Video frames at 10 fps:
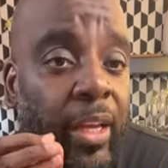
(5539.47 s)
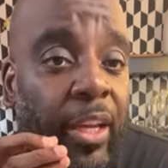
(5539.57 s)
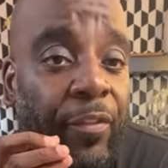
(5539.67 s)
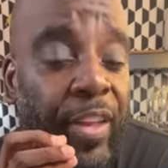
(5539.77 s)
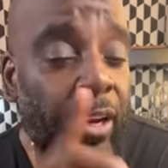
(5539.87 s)

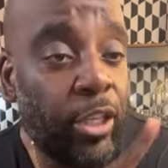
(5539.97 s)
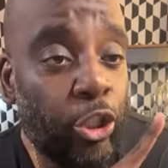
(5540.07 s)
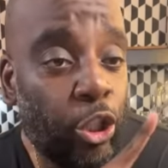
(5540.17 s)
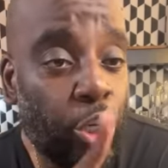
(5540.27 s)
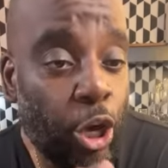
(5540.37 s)
If there
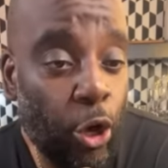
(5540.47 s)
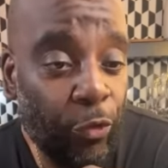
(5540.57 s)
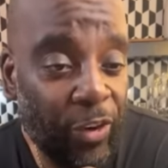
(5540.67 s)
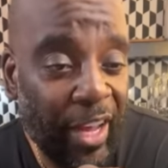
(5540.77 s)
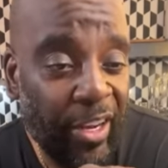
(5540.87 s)
is no
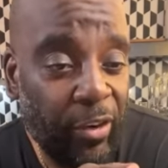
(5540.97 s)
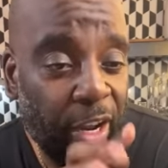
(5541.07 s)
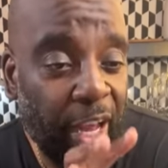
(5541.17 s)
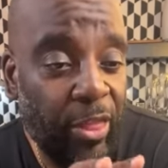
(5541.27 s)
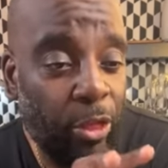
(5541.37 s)
flavor
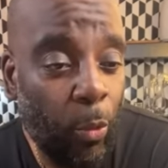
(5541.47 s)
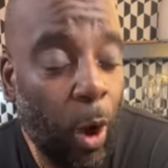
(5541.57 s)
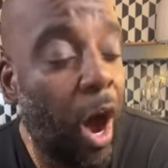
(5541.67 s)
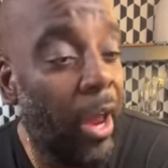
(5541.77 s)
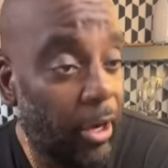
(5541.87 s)
in the
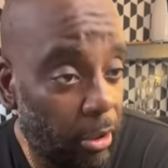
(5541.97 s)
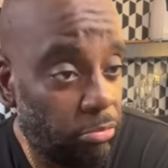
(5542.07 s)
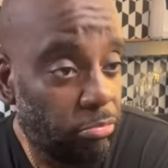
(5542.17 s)
water,